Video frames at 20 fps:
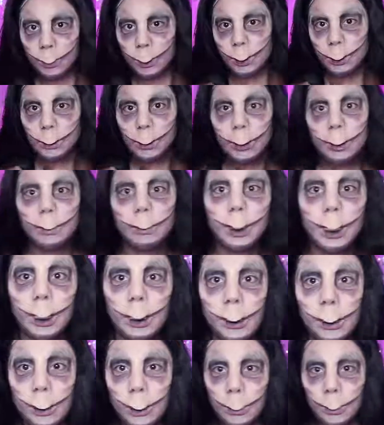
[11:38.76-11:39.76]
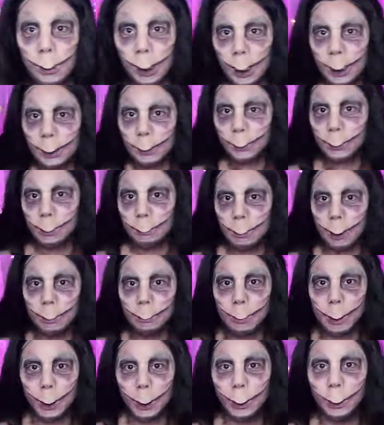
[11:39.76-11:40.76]
So this wig is too nice for
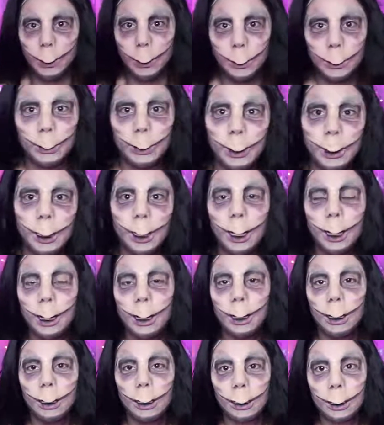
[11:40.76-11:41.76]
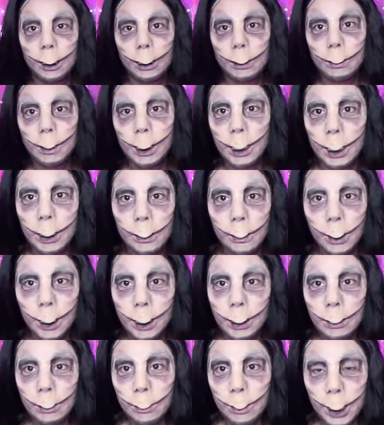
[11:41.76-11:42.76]
Momo. This wig is
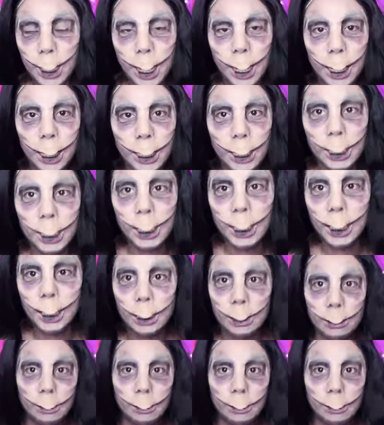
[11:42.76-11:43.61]
way too nice.